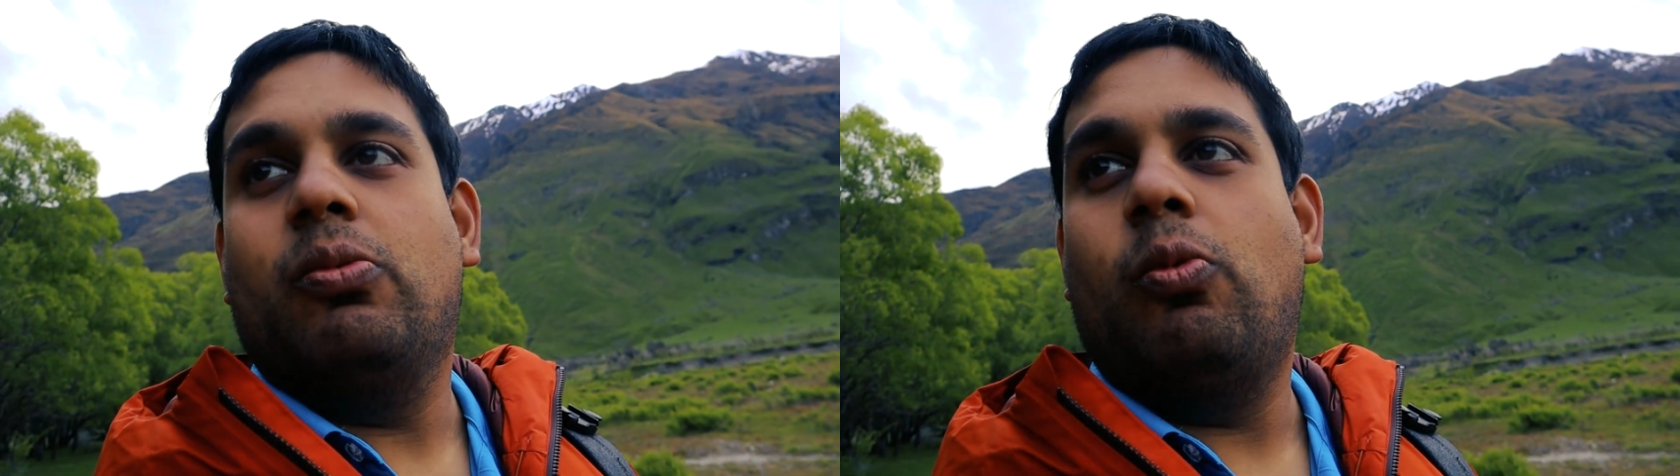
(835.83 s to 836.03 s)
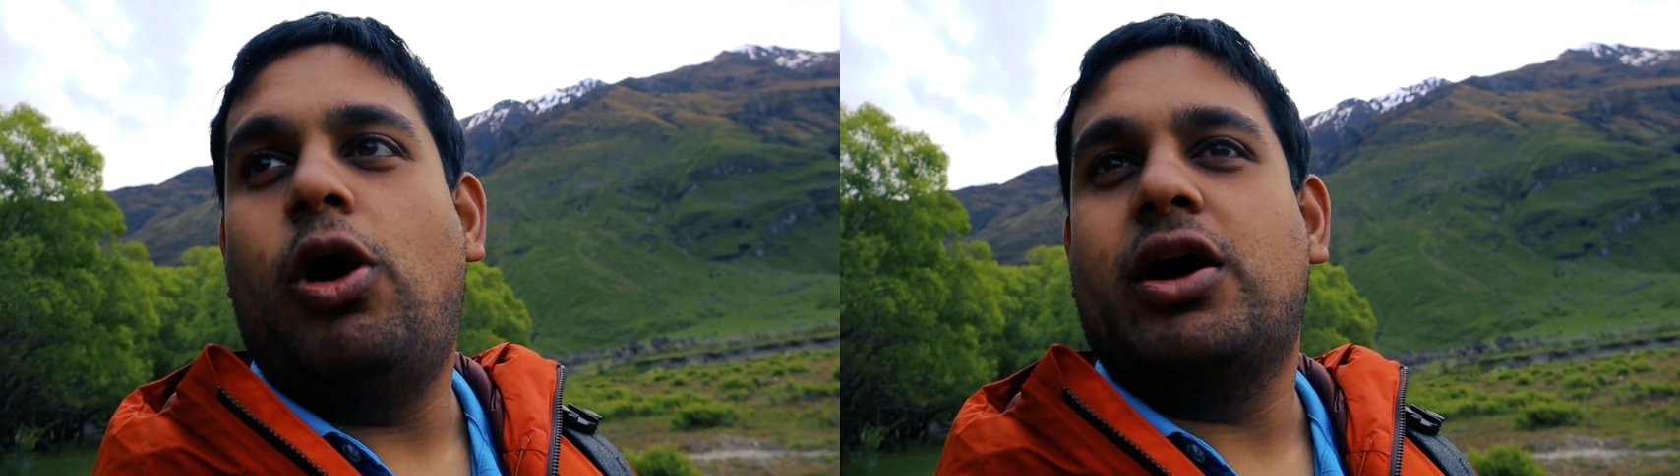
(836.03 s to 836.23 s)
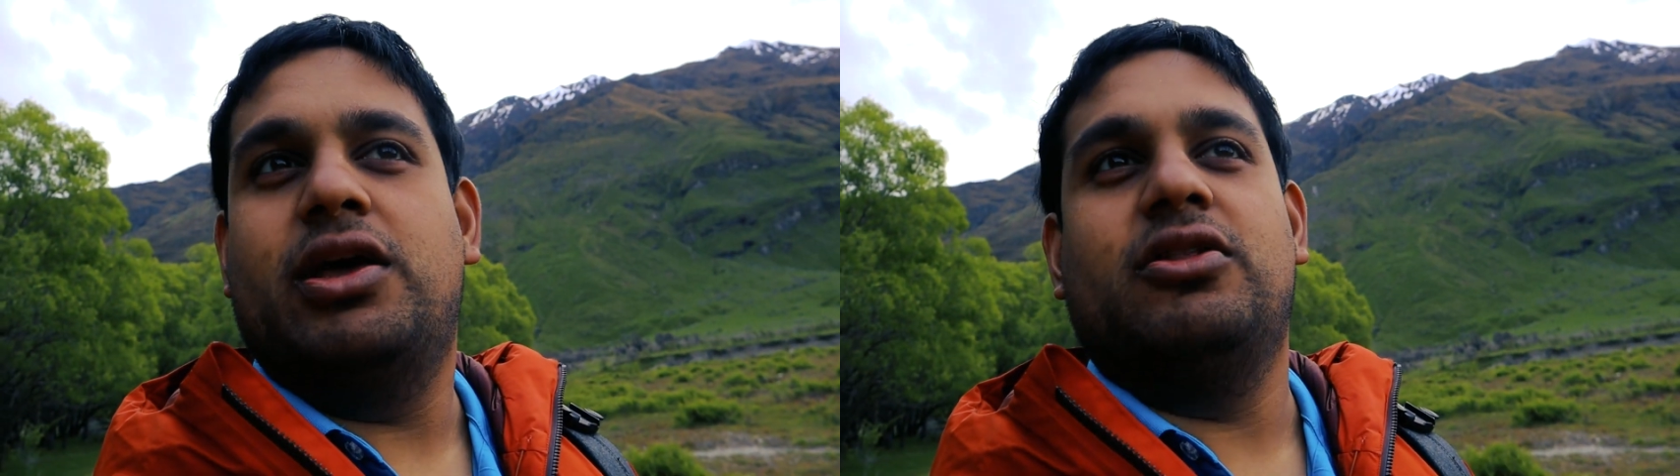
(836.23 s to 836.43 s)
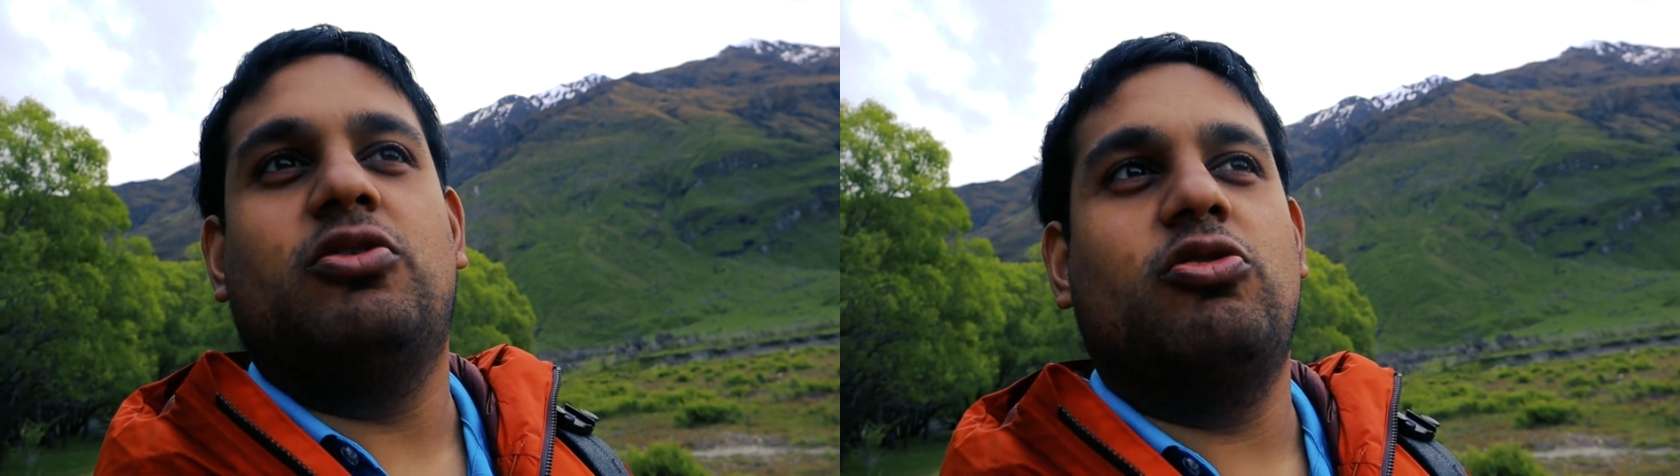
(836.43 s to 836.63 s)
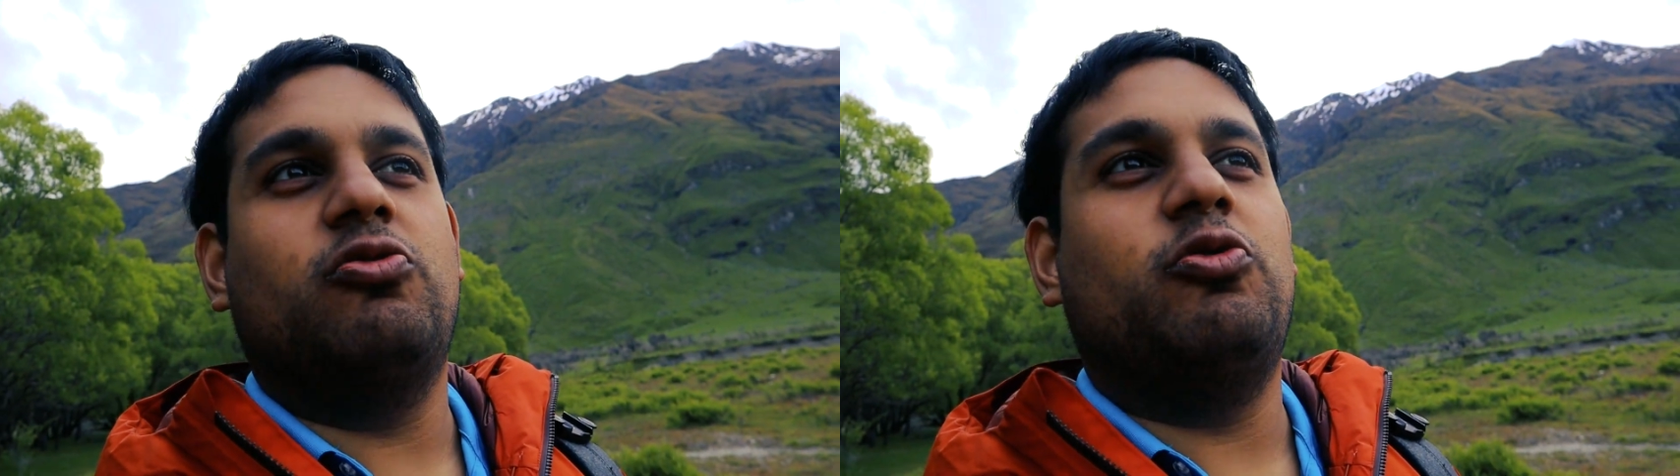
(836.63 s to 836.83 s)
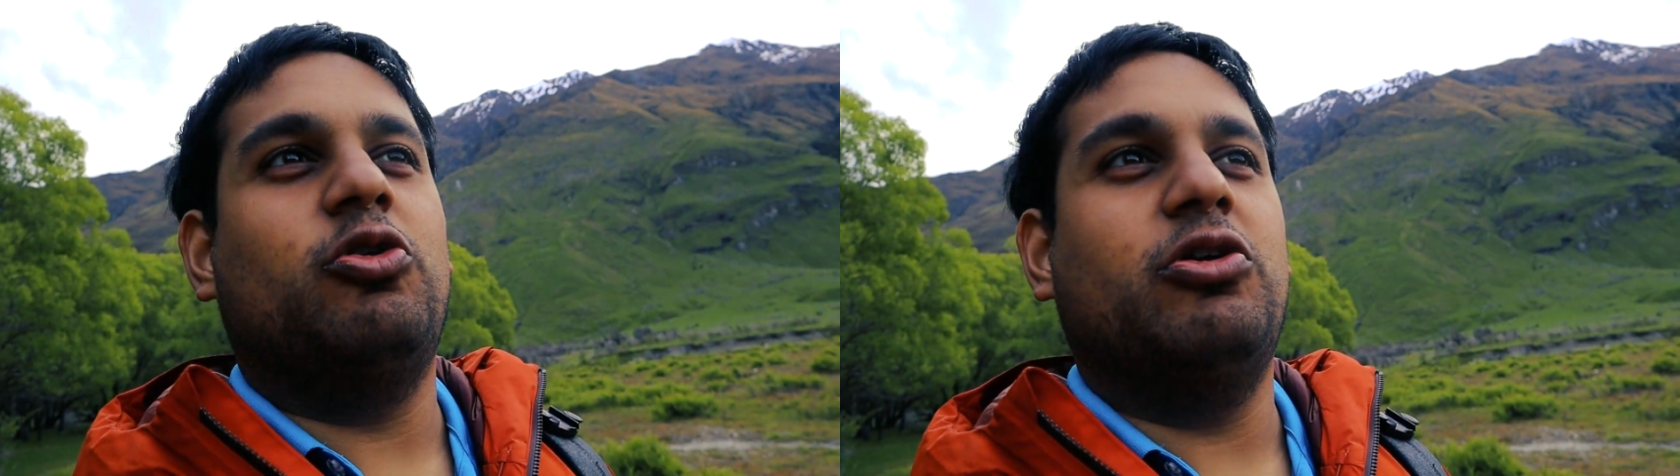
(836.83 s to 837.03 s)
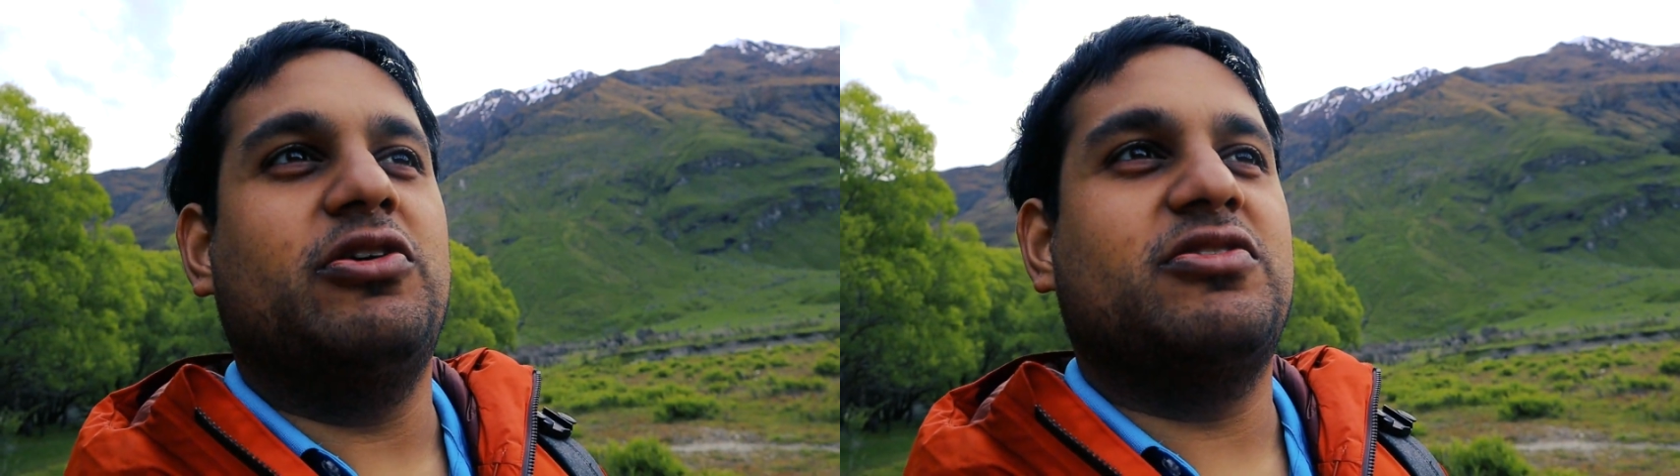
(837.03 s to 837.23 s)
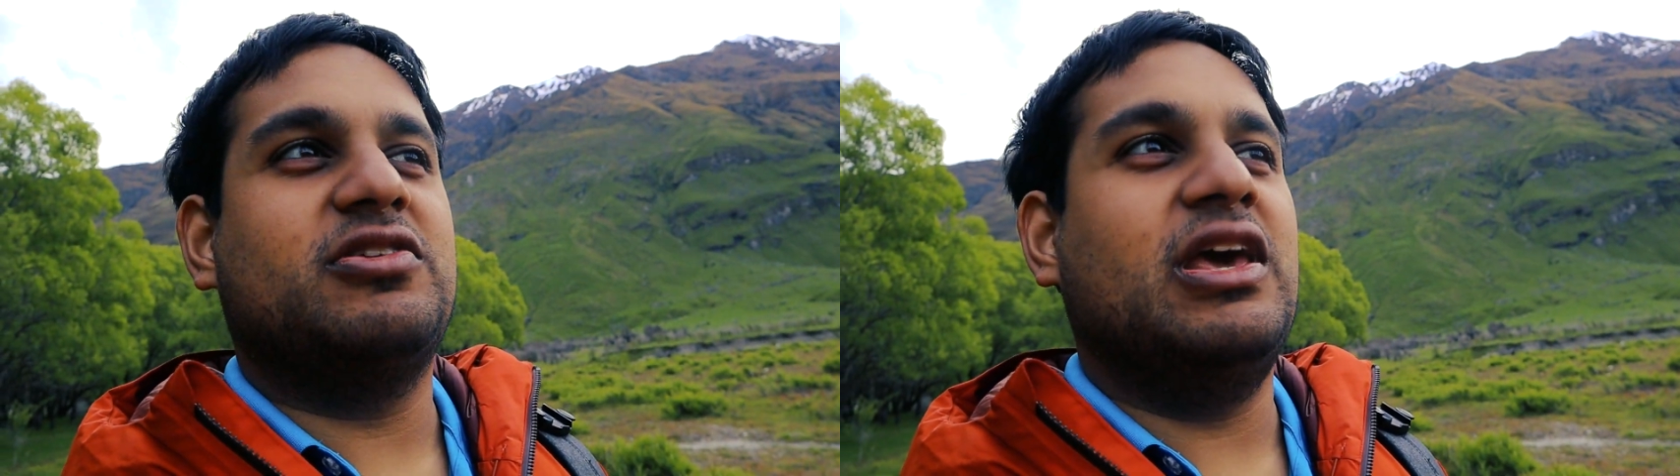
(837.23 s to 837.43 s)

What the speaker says: walking through the forest,